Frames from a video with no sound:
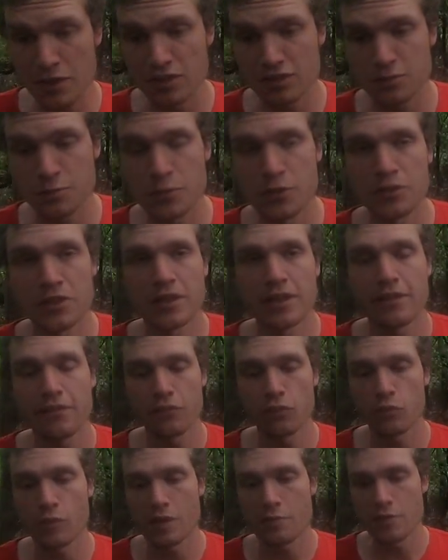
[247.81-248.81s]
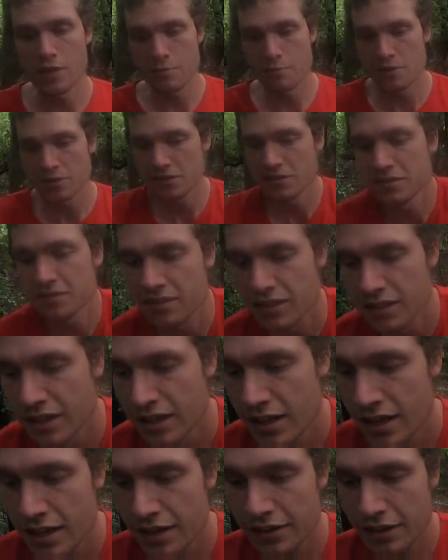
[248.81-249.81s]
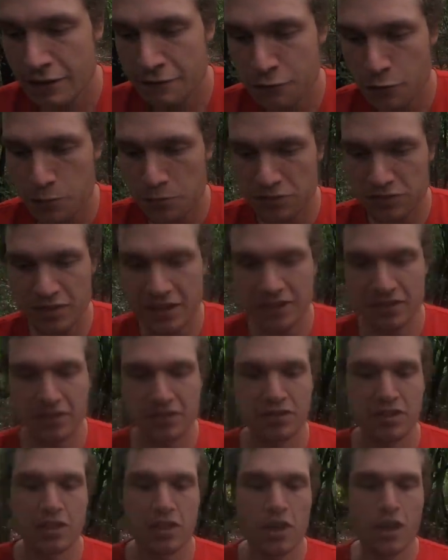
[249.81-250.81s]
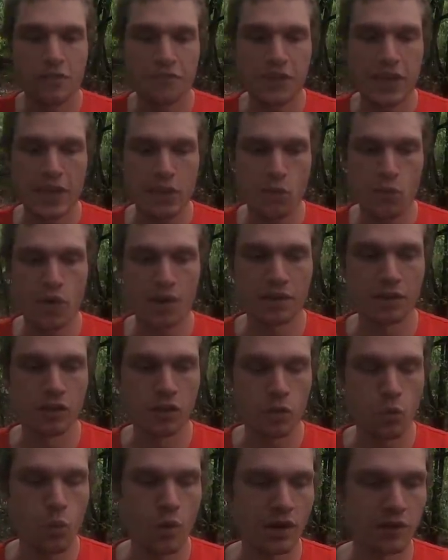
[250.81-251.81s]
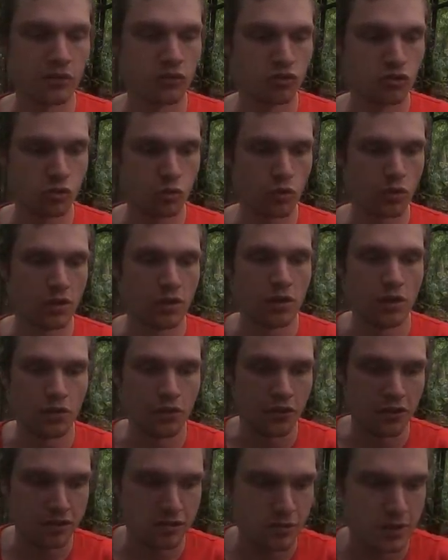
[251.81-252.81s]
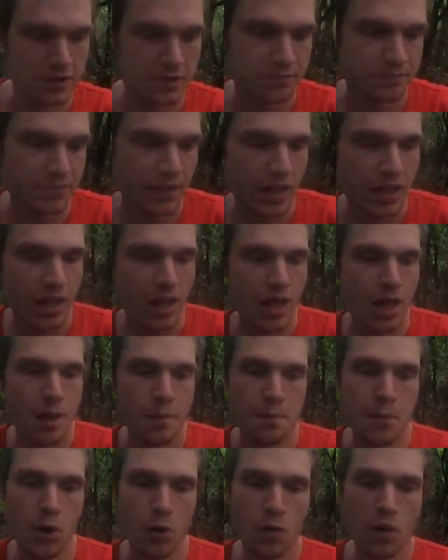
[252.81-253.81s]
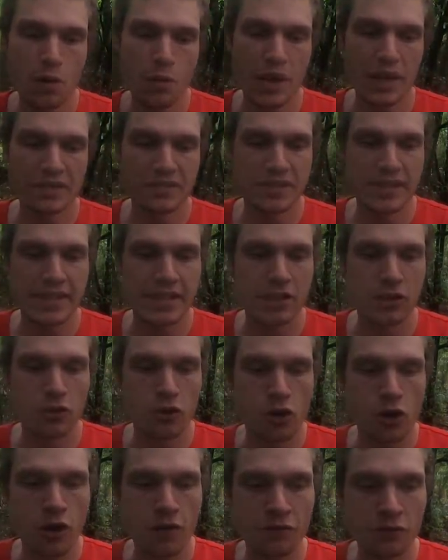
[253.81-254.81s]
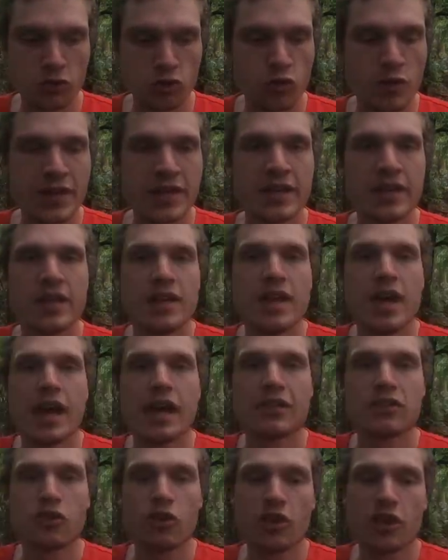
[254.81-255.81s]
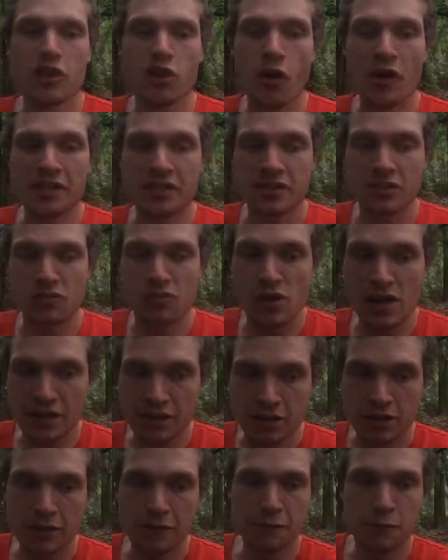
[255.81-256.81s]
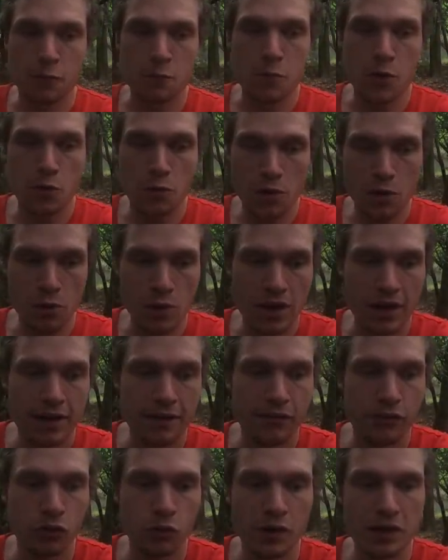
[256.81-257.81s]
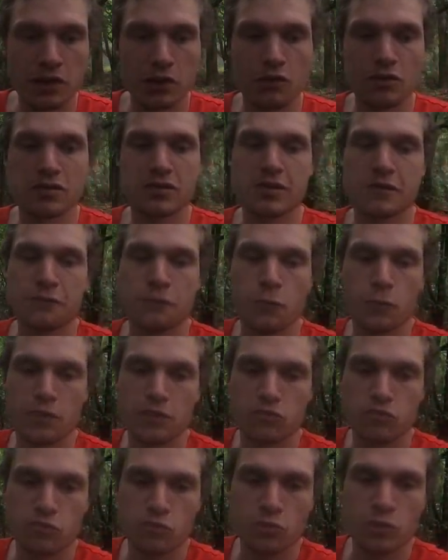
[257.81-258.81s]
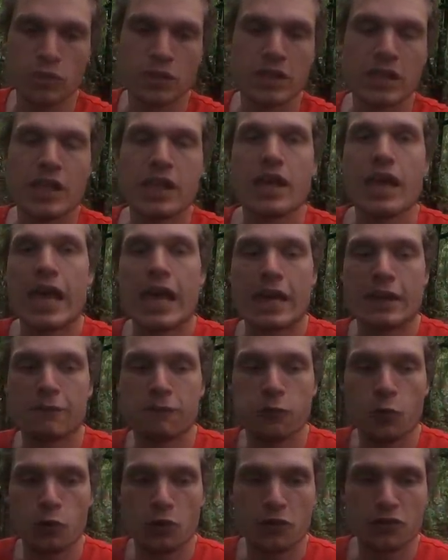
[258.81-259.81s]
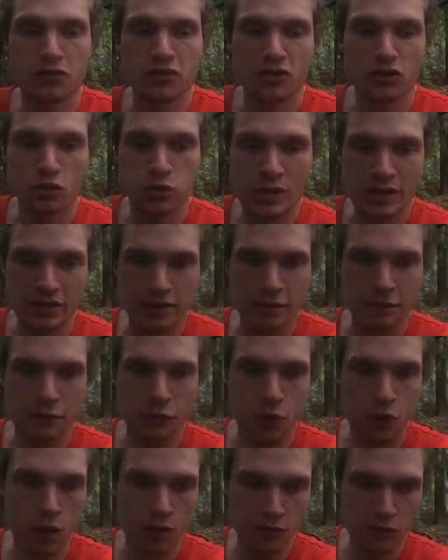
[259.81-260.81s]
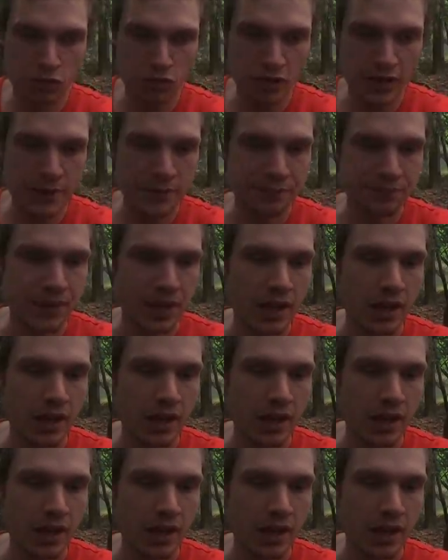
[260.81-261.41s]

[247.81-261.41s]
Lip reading: Middlesbrough 3-1 winners. The football simulator is going to go with a 1-1 draw on this one. Millwall are taking on Coventry, $1.91 for Millwall, $3 for the draw, and $4.20 for Coventry.